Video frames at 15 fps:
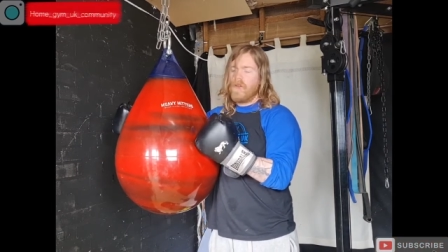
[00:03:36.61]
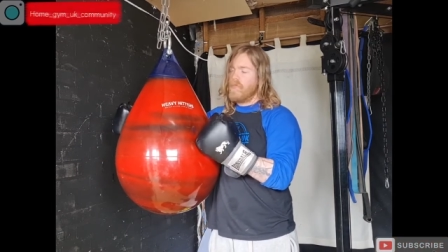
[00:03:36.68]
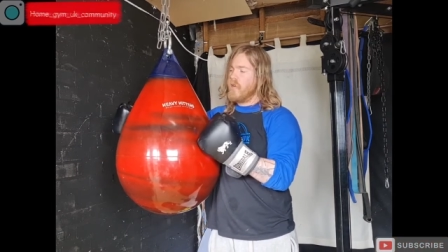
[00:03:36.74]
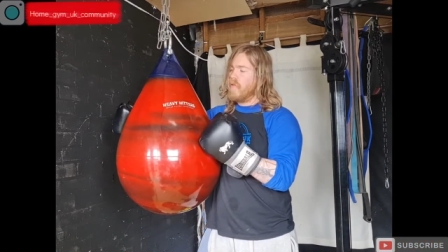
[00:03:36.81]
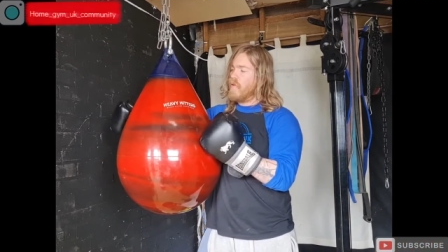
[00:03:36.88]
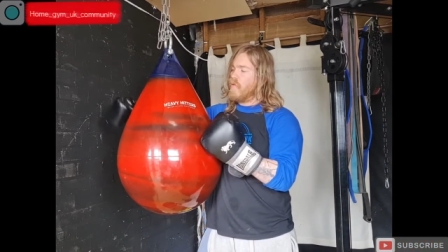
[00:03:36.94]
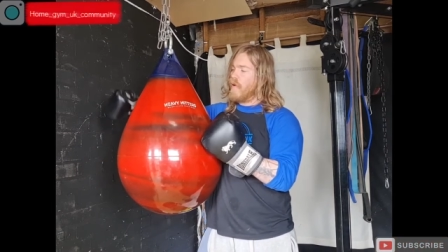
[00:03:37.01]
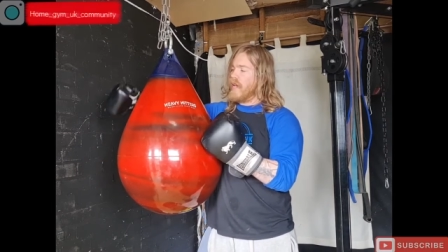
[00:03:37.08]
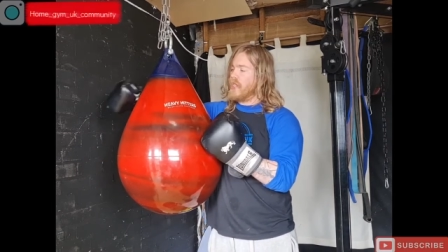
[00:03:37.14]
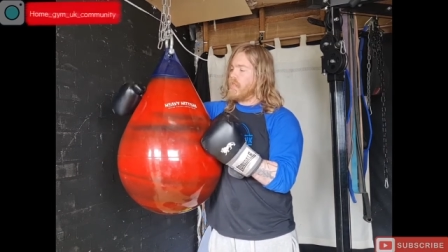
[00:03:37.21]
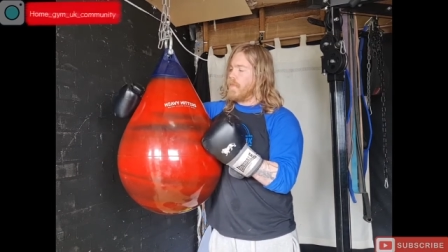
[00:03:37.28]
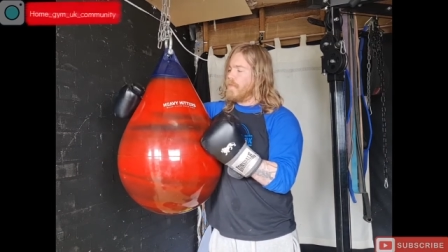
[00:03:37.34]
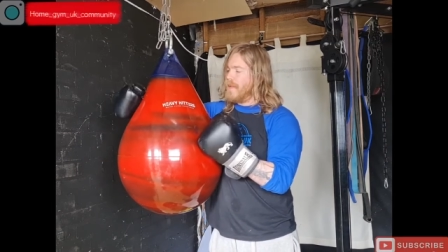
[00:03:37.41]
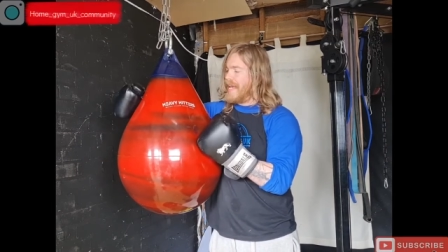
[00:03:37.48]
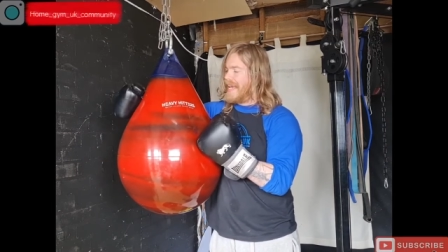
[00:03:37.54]
The other
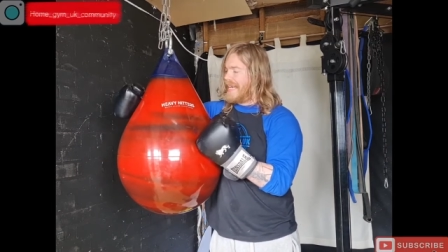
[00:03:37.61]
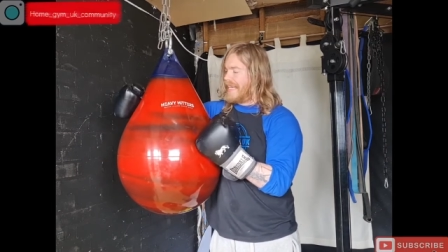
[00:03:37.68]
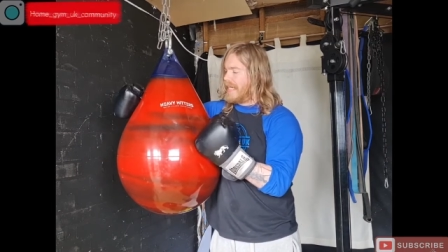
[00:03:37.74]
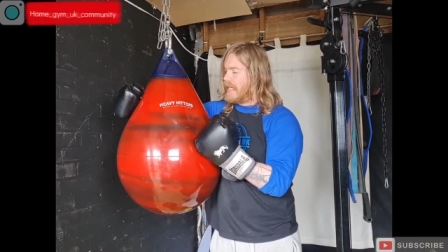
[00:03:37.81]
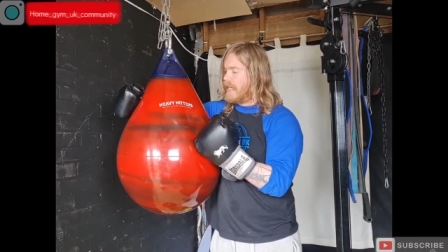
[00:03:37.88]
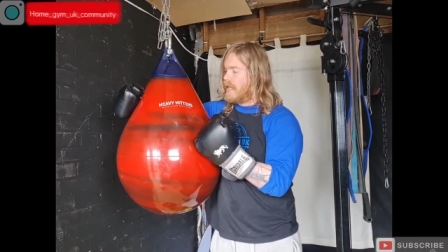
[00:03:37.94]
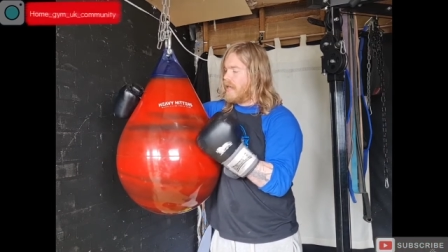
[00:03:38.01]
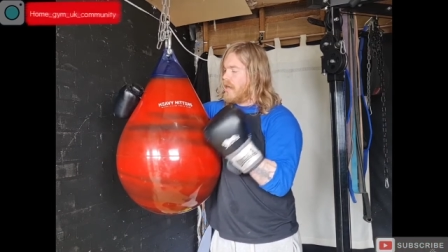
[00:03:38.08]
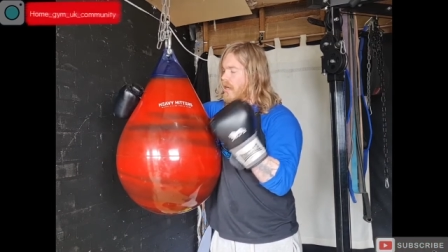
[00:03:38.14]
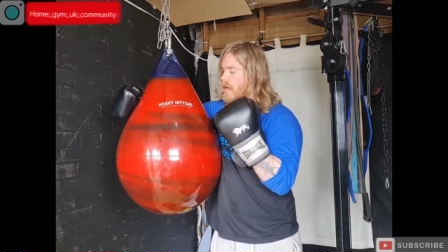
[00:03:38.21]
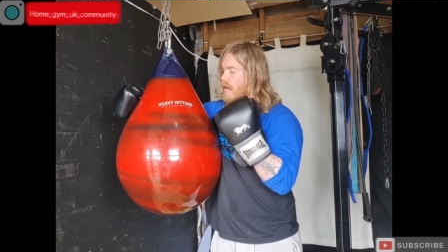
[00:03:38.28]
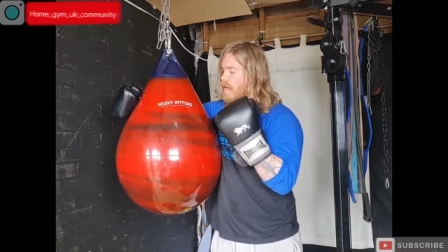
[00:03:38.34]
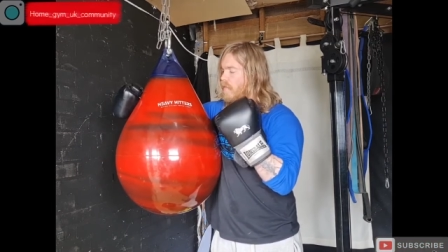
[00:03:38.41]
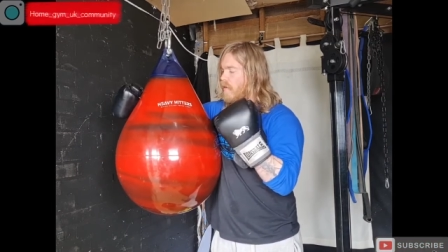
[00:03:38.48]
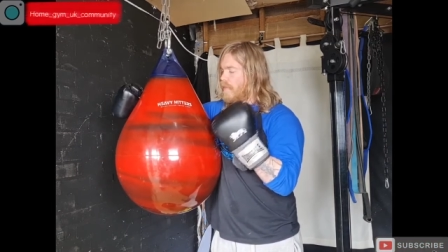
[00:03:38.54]
reason being,
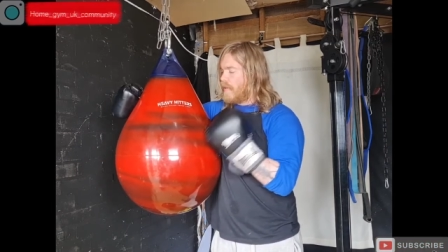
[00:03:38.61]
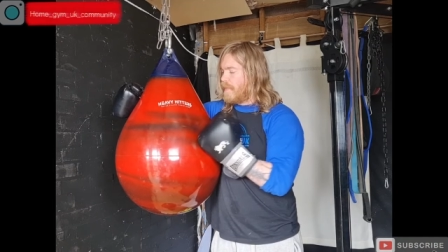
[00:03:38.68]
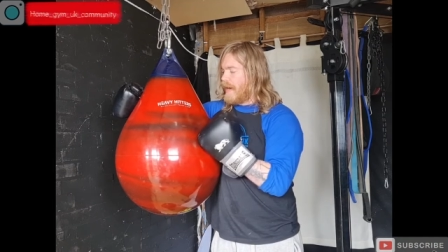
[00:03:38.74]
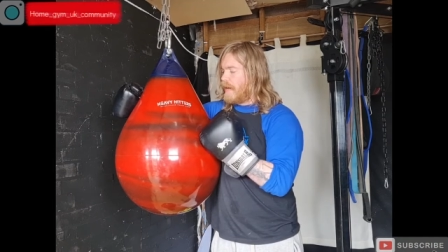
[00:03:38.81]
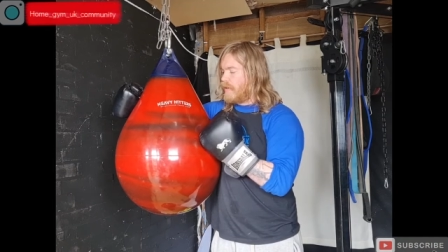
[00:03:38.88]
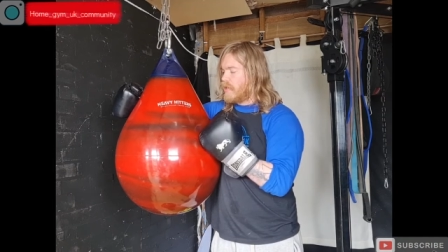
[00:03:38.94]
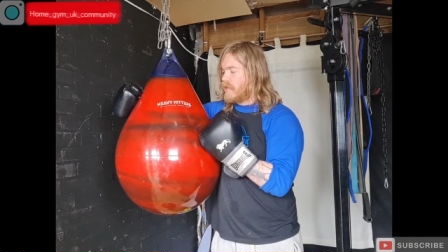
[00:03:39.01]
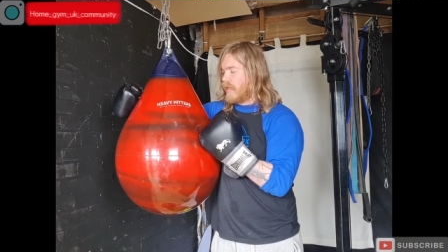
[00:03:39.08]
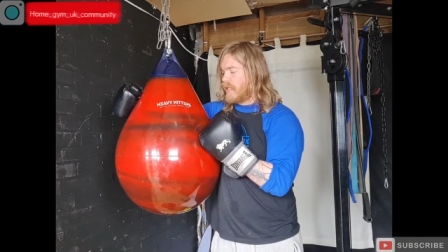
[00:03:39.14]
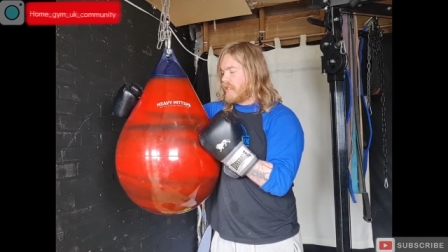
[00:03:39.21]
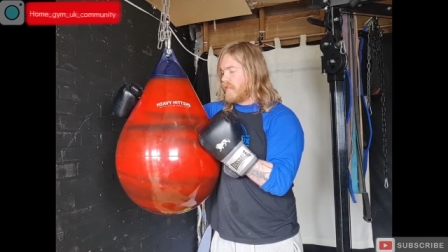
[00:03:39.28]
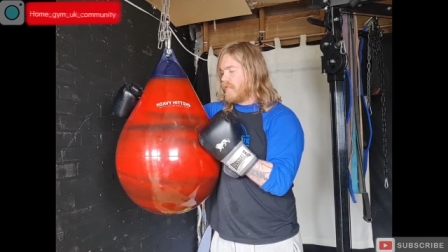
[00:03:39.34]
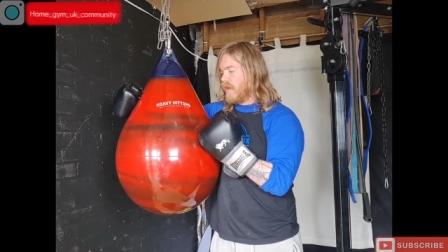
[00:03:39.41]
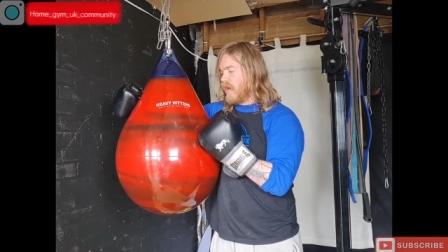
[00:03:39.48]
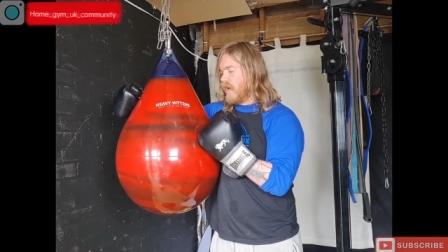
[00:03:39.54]
from your power
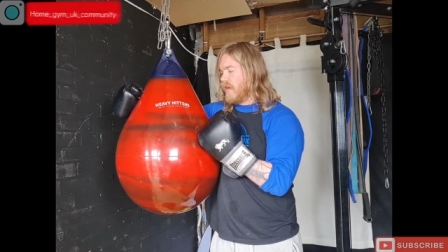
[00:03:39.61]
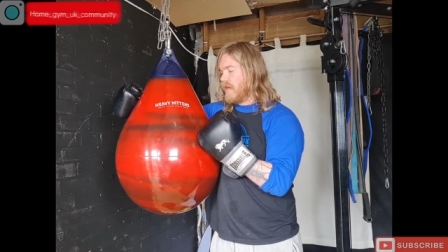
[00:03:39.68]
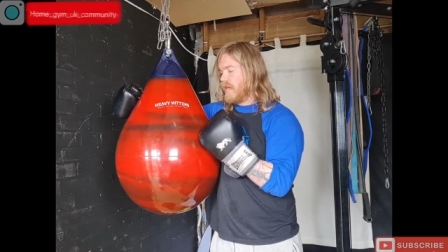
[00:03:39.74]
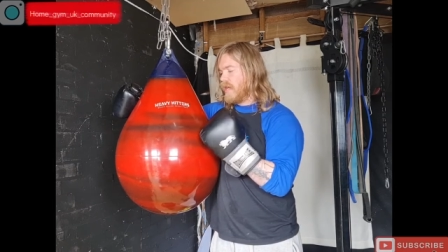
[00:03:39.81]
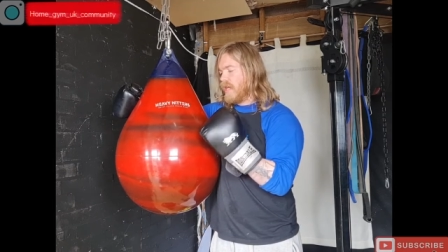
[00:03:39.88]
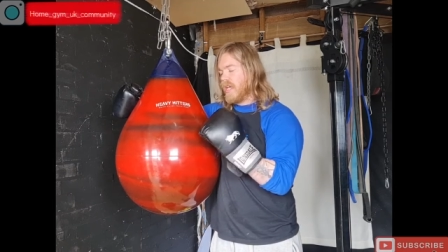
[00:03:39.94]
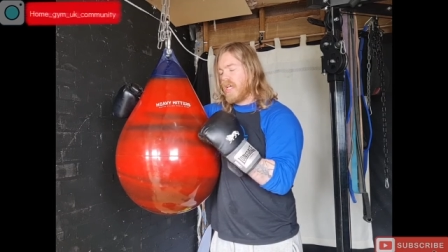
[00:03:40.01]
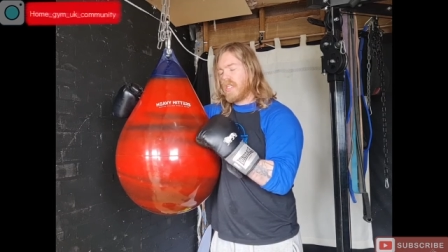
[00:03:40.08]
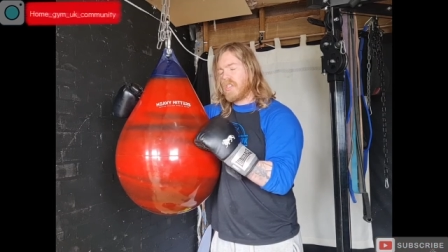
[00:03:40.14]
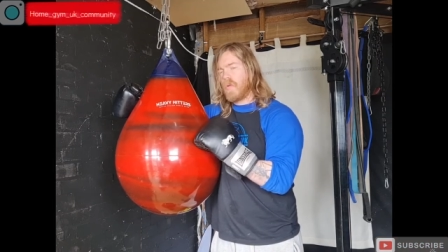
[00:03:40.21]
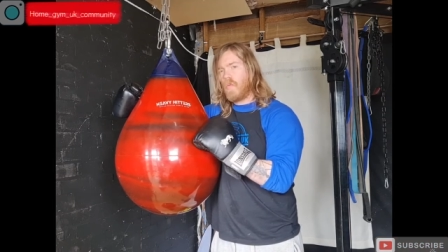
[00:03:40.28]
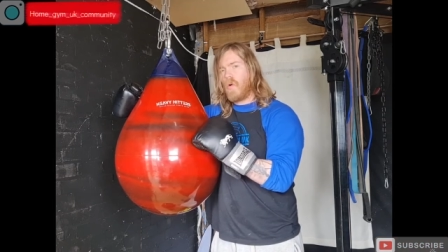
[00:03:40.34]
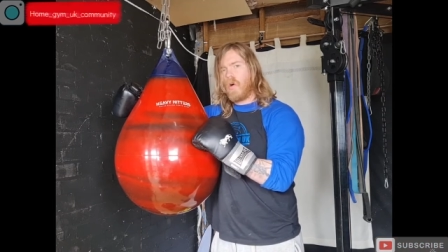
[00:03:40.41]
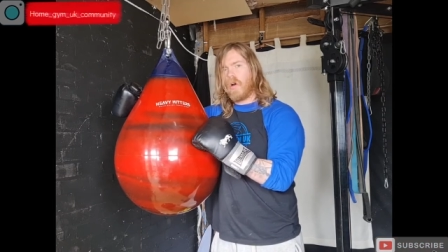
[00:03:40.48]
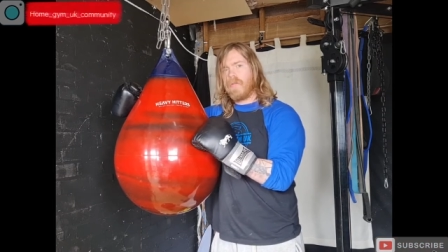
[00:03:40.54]
transfer, is
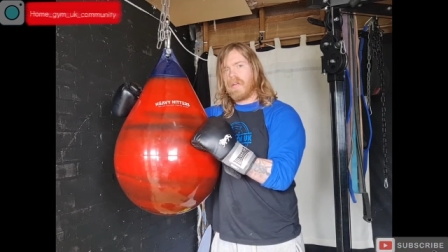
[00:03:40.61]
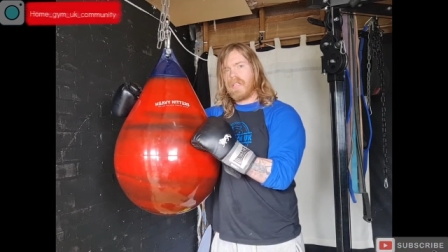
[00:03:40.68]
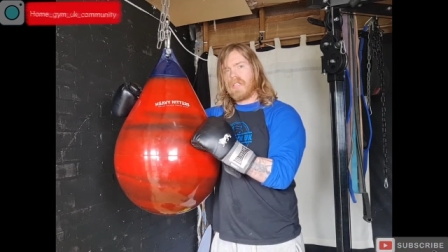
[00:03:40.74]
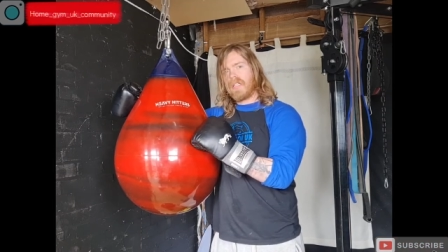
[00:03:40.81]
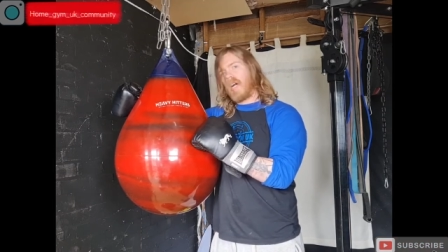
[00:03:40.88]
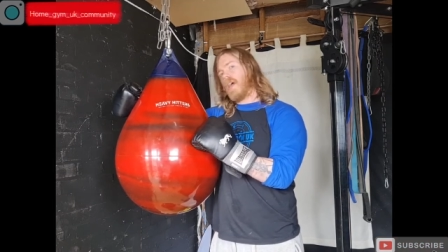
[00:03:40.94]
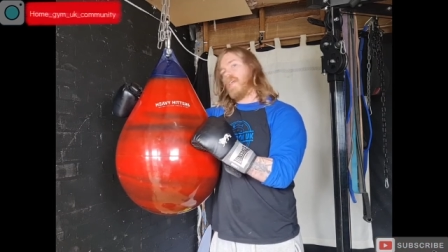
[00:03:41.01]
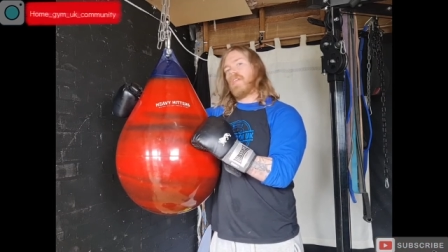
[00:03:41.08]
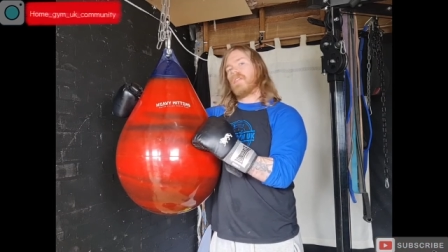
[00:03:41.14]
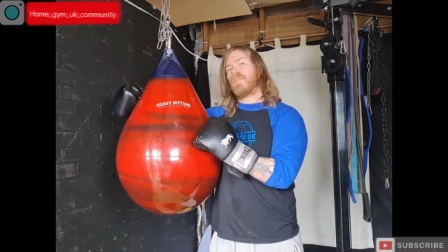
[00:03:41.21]
the water inside.